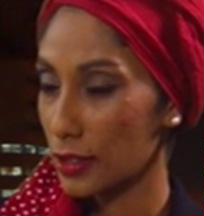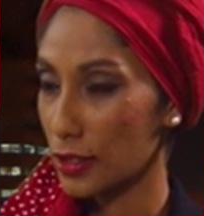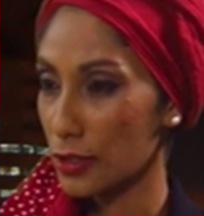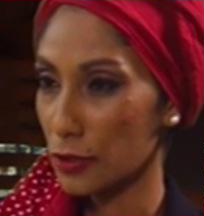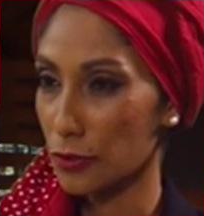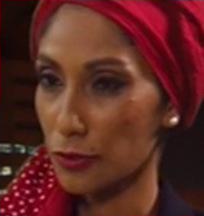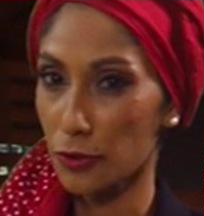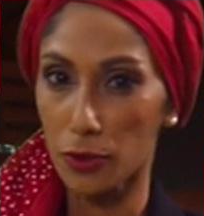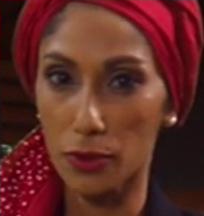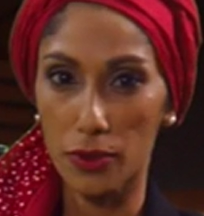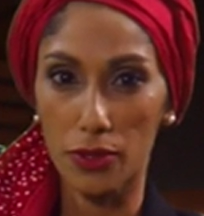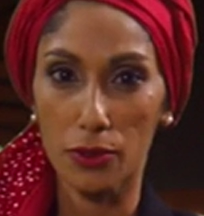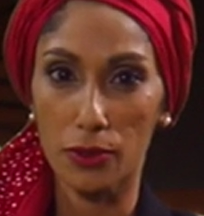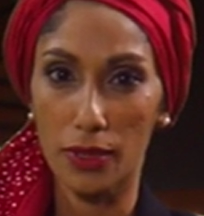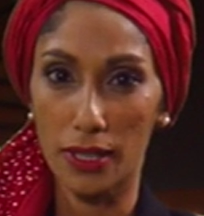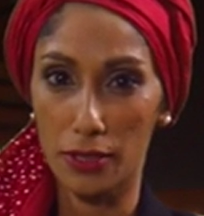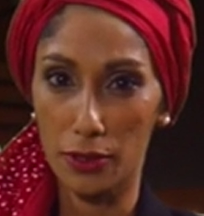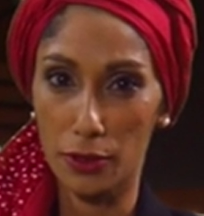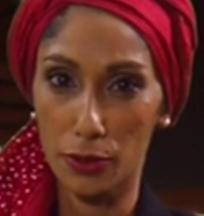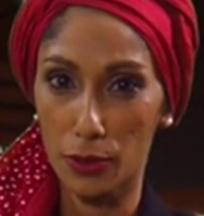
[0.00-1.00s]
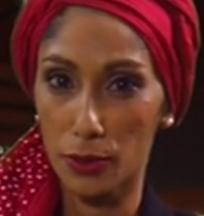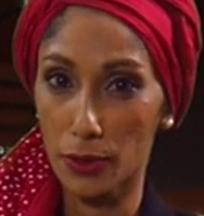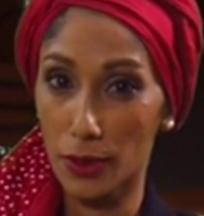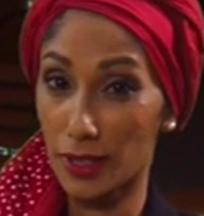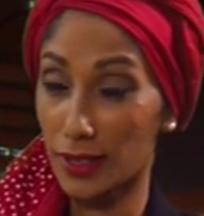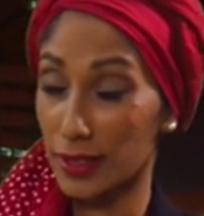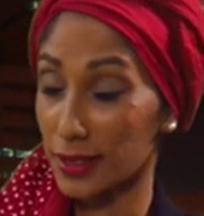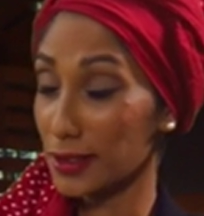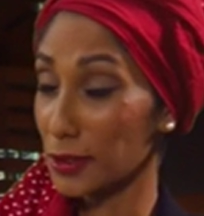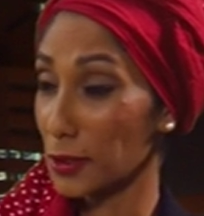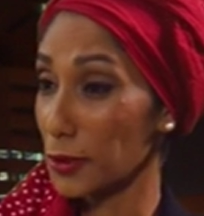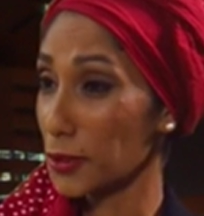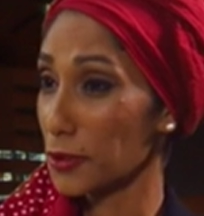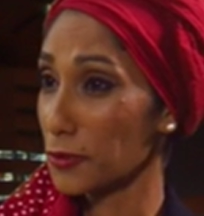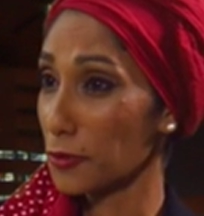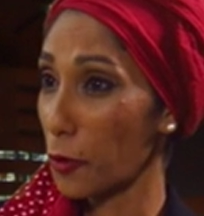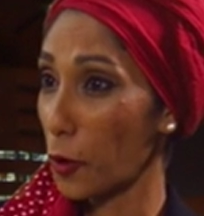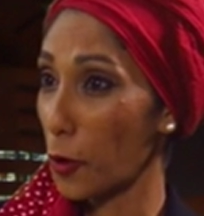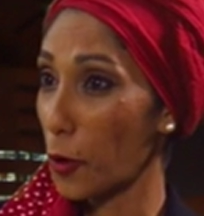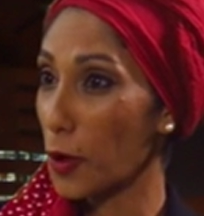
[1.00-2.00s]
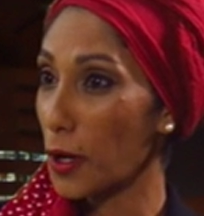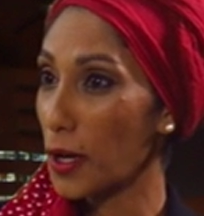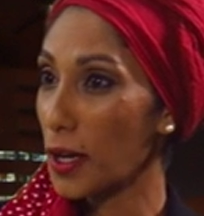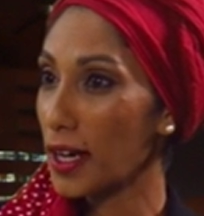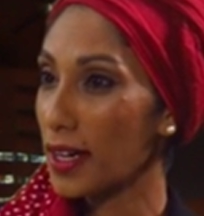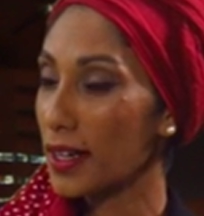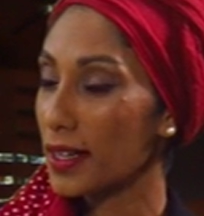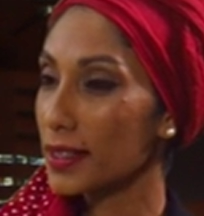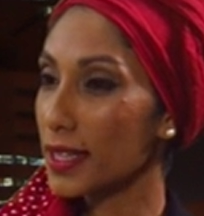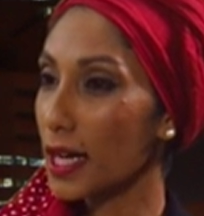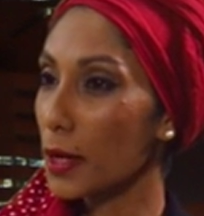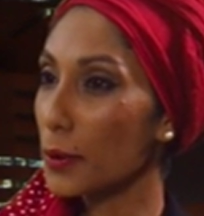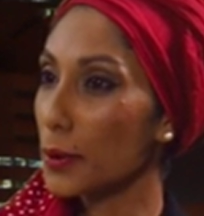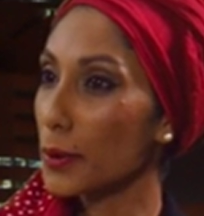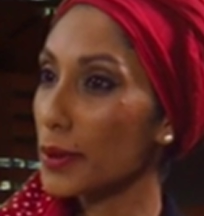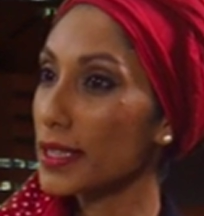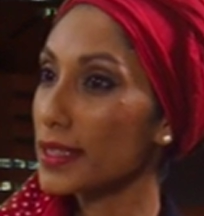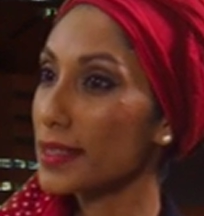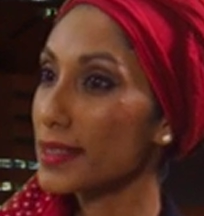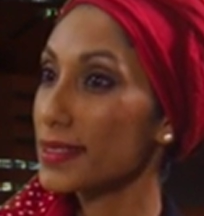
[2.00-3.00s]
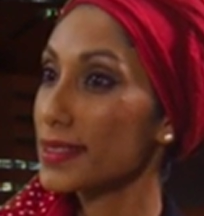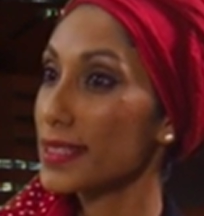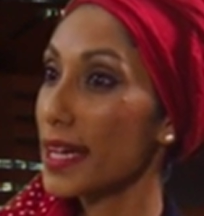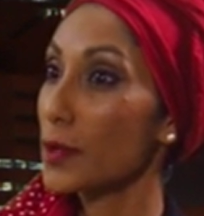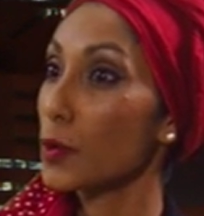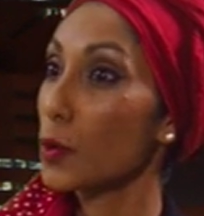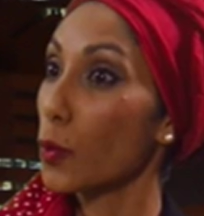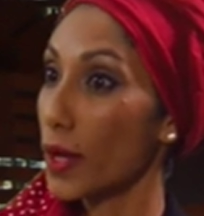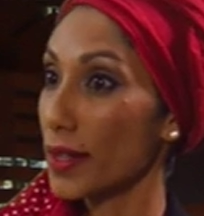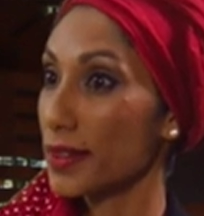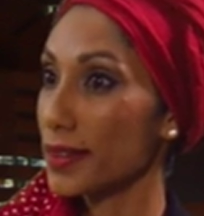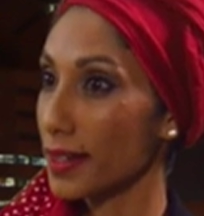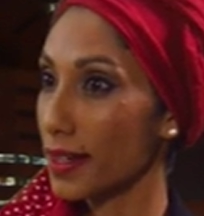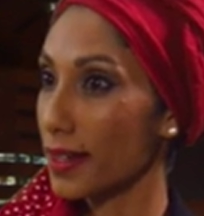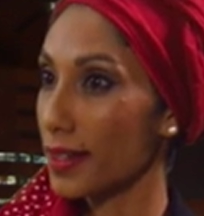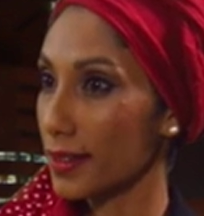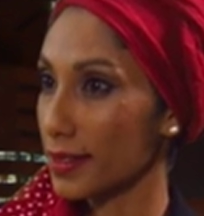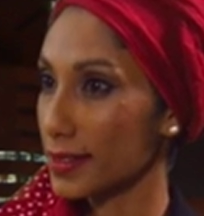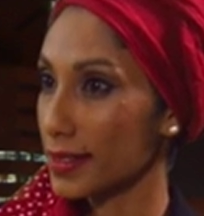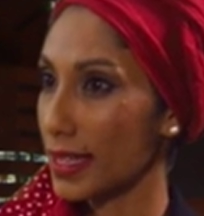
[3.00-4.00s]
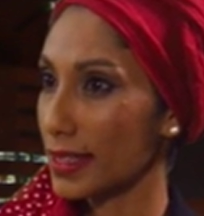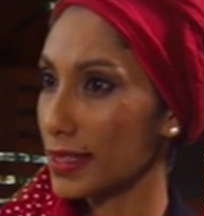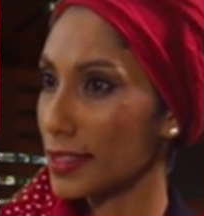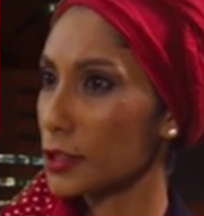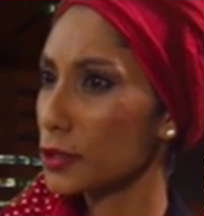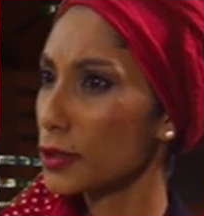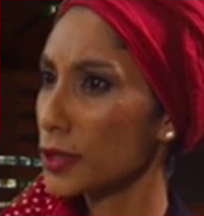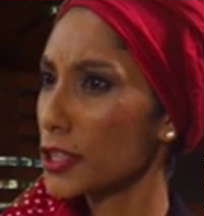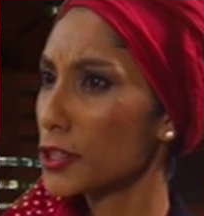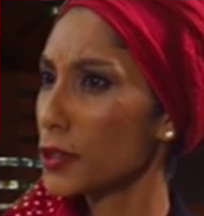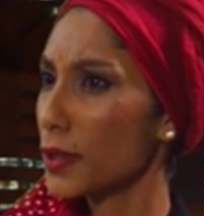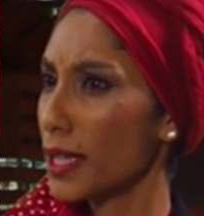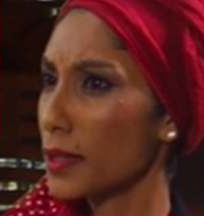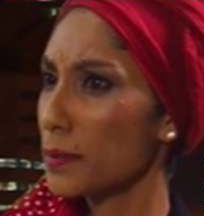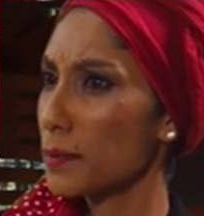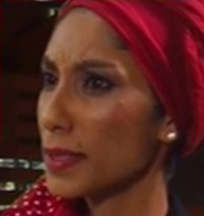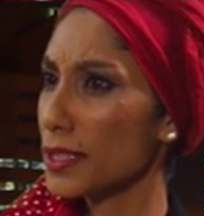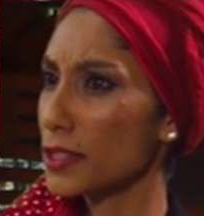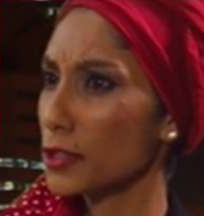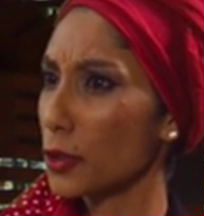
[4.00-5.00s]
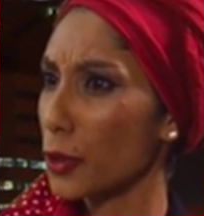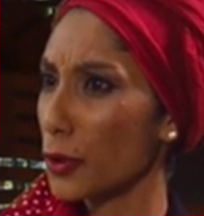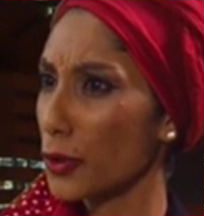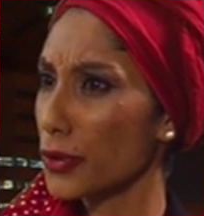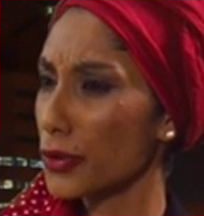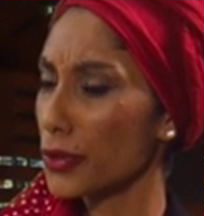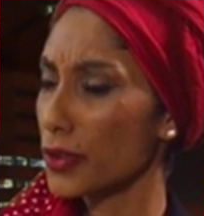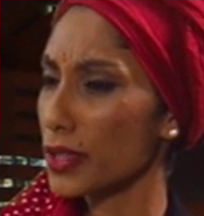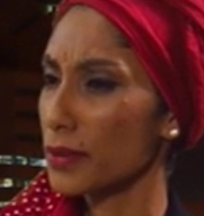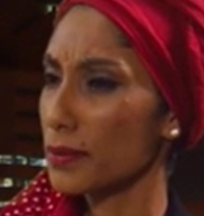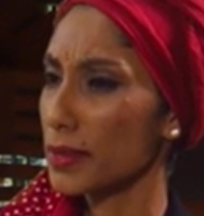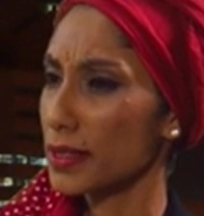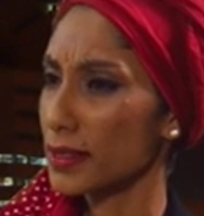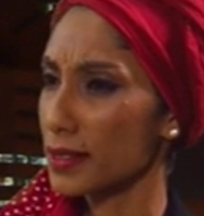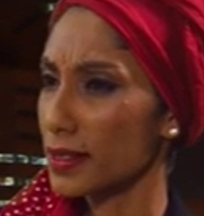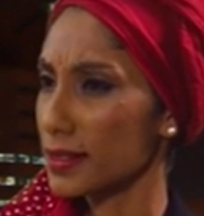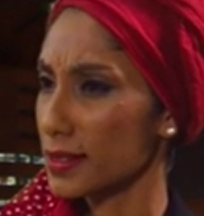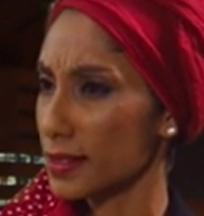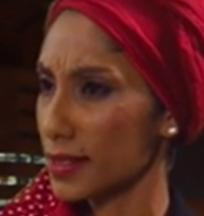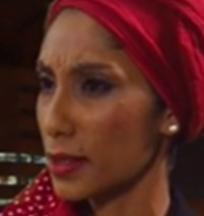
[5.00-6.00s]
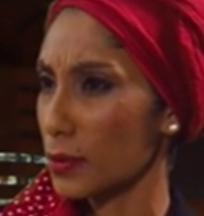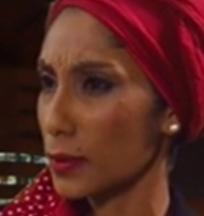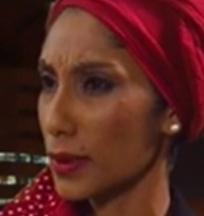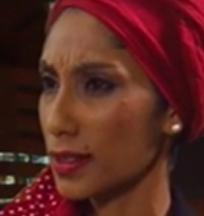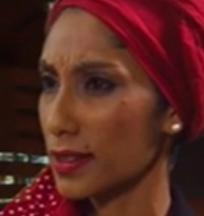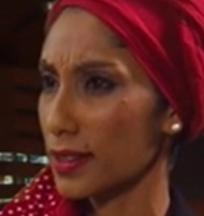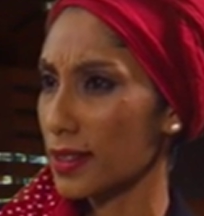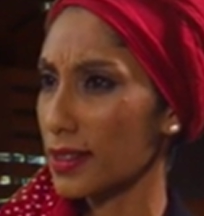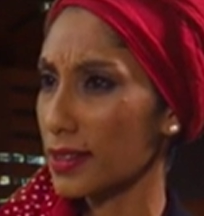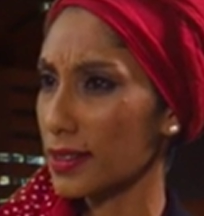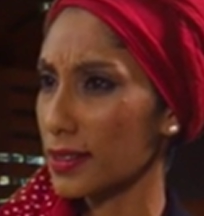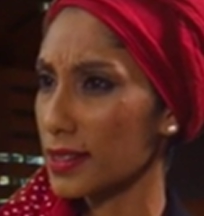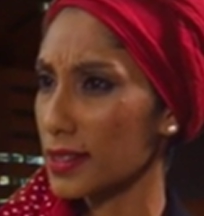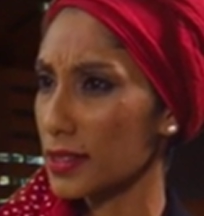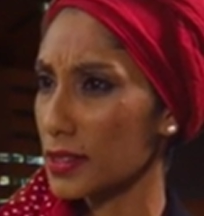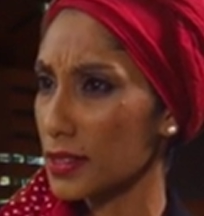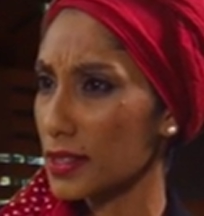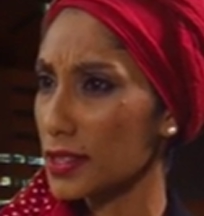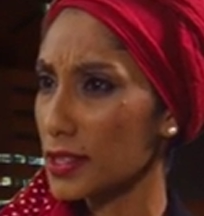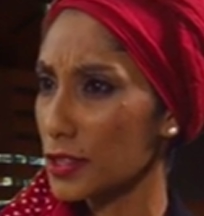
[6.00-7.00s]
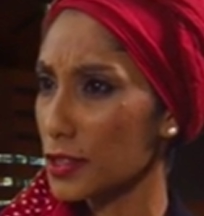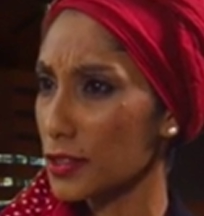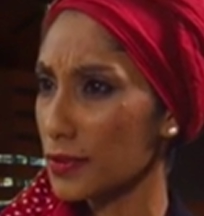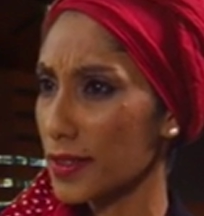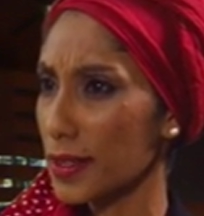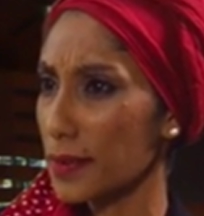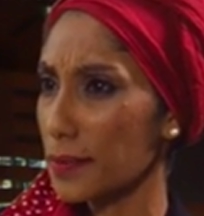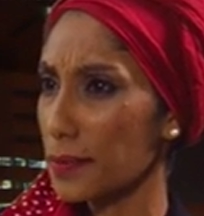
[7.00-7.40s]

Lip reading: Okay, so viewers, you heard those four. Now we want to understand what they are exactly. So can you help us go through them and understand what they are, each of them?